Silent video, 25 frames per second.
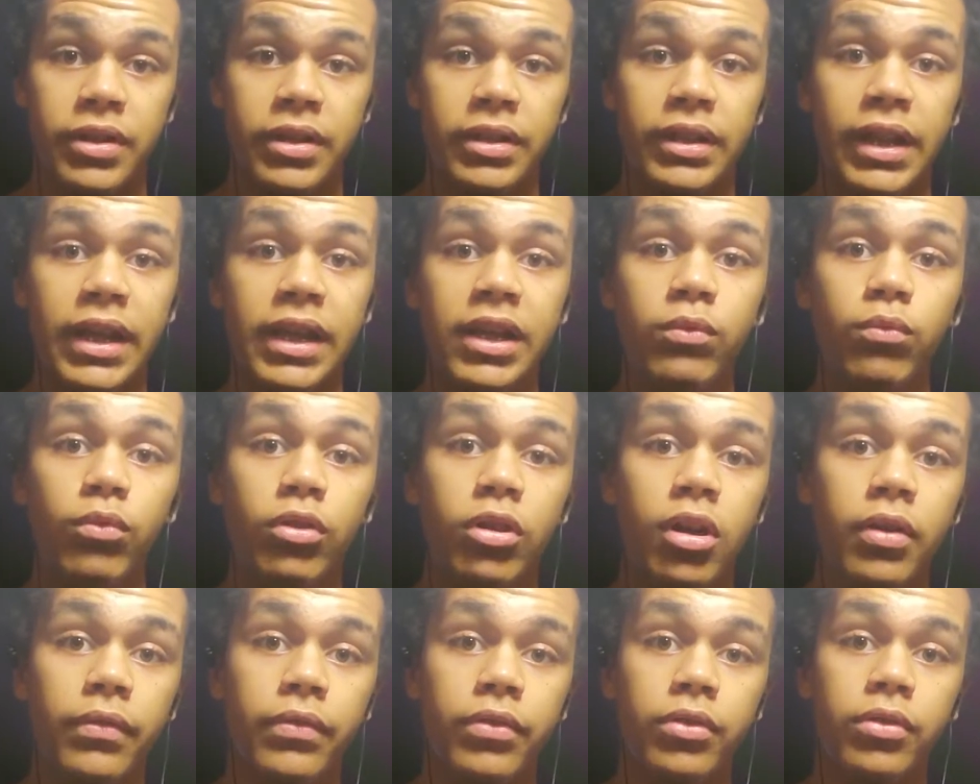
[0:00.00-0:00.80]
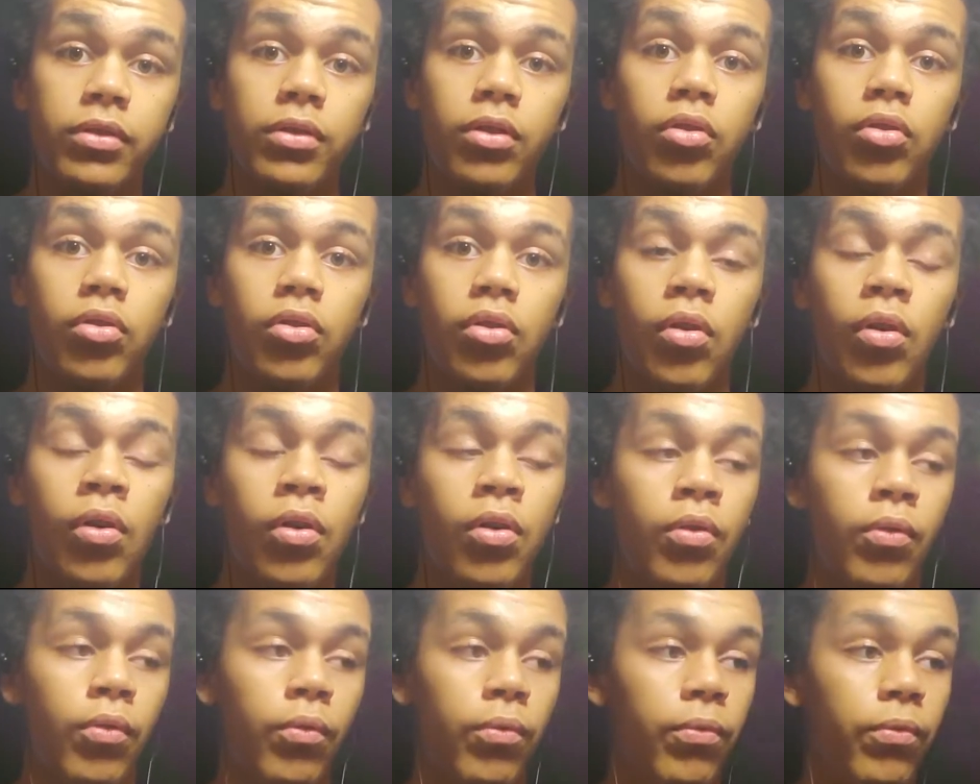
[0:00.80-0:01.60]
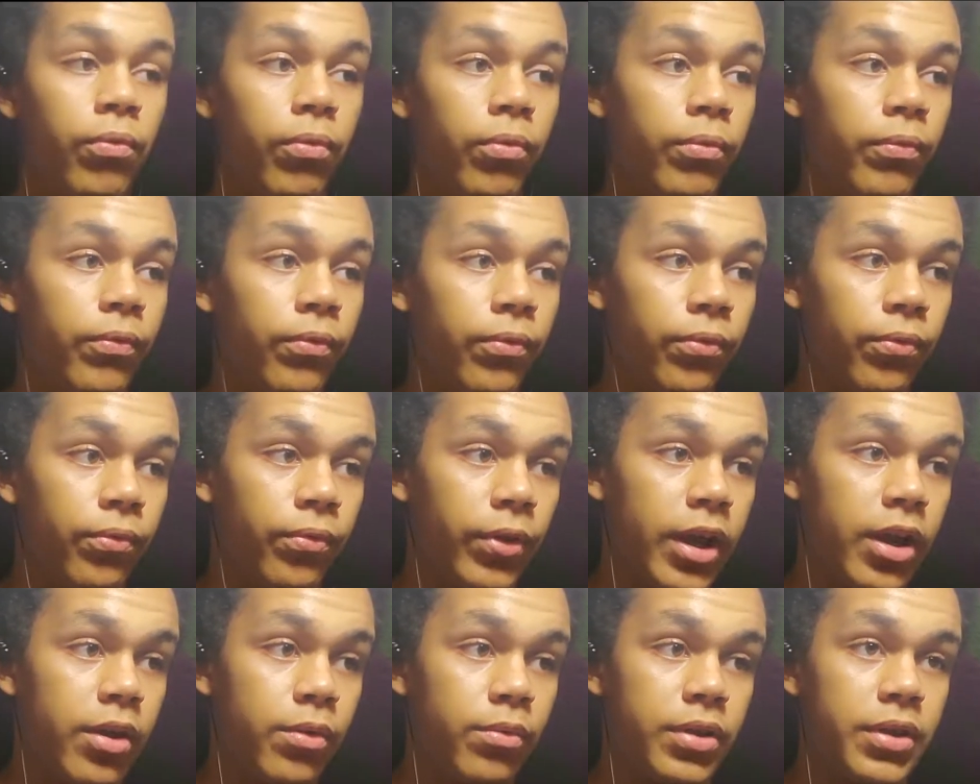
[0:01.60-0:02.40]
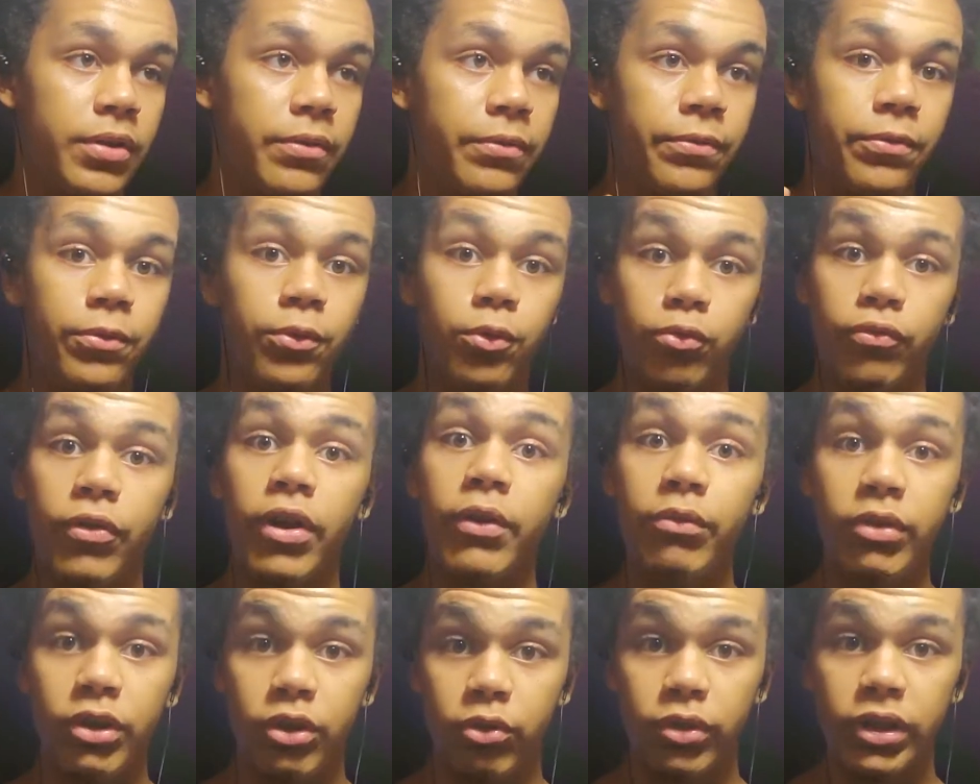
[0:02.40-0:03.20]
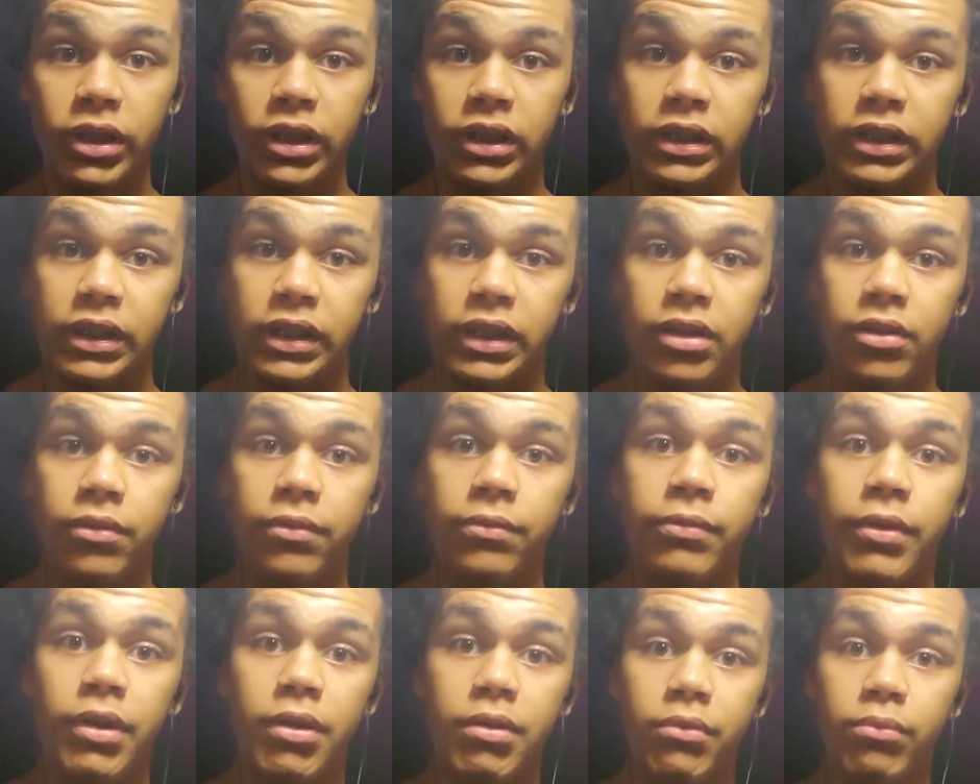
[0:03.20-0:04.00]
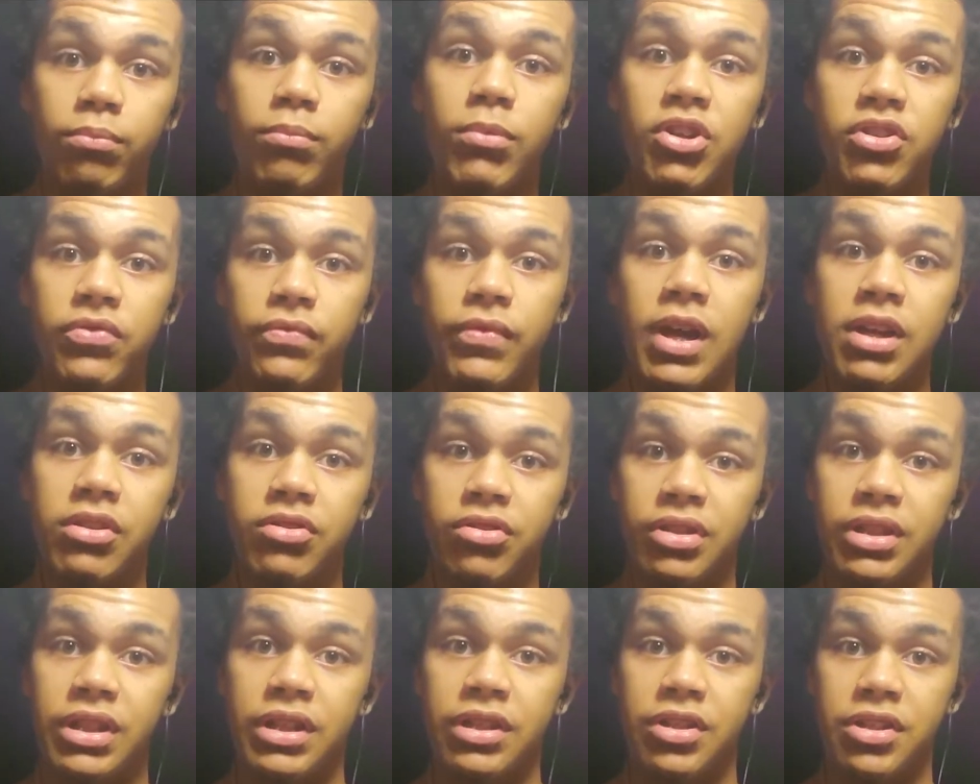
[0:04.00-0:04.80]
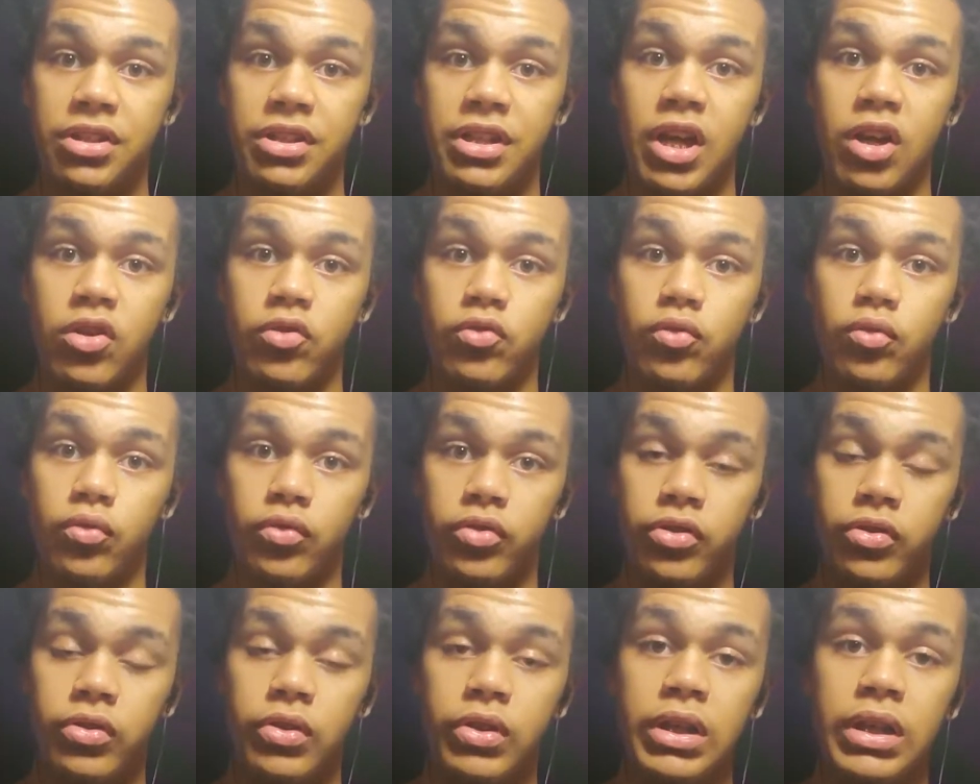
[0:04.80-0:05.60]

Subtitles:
They can recover very quickly, very much faster than us naturals.